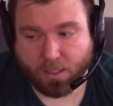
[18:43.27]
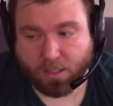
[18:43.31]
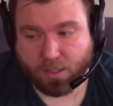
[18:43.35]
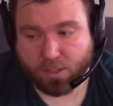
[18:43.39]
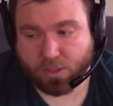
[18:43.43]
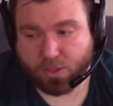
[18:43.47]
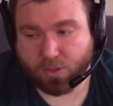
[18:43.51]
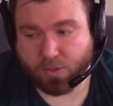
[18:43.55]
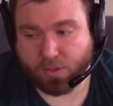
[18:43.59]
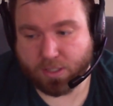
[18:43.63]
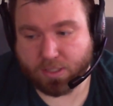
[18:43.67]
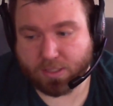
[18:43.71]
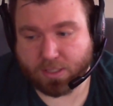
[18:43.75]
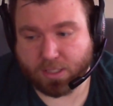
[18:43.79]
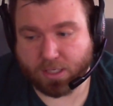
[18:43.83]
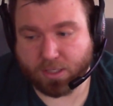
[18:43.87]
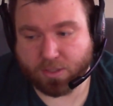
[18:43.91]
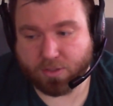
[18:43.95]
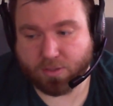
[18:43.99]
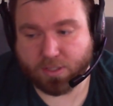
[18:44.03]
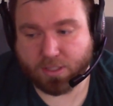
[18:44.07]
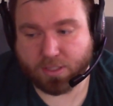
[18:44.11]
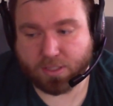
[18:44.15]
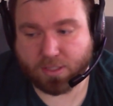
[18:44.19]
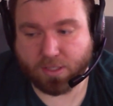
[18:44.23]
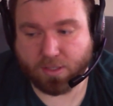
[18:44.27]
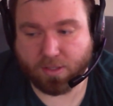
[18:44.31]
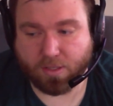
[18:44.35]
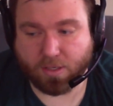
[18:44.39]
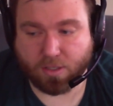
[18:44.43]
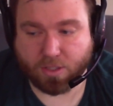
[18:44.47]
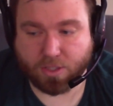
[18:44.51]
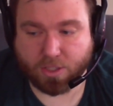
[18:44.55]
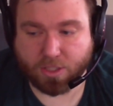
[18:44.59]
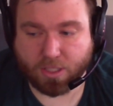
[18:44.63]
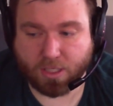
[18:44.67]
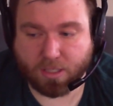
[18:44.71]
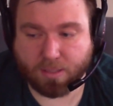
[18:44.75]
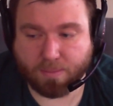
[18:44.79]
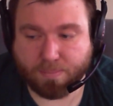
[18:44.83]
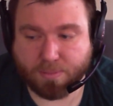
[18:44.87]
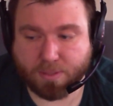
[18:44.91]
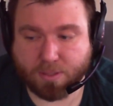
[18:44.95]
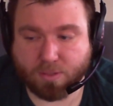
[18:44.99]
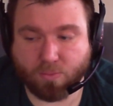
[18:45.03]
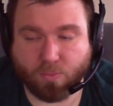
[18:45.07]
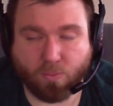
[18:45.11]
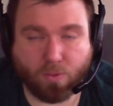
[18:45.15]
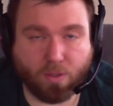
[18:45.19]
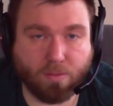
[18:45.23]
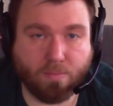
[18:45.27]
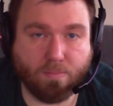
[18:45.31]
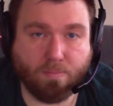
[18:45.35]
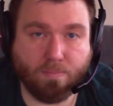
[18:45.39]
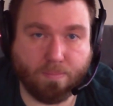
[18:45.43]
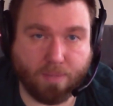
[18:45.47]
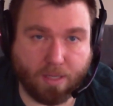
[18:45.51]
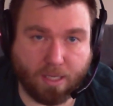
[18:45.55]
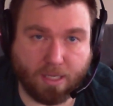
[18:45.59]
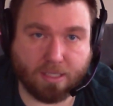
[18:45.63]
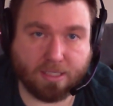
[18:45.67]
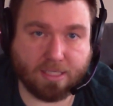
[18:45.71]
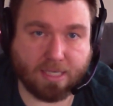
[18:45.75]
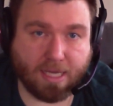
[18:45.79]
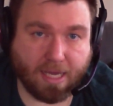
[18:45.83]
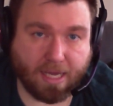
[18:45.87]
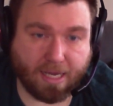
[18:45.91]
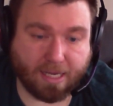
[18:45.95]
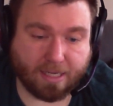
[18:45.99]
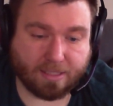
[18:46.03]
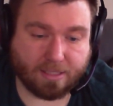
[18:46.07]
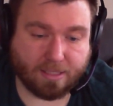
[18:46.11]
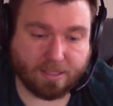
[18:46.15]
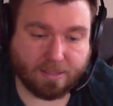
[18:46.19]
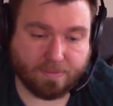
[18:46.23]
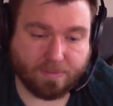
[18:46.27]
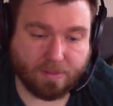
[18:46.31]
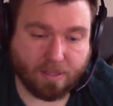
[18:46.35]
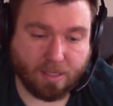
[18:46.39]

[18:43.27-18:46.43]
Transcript: to these countries so their ships wouldn't be attacked.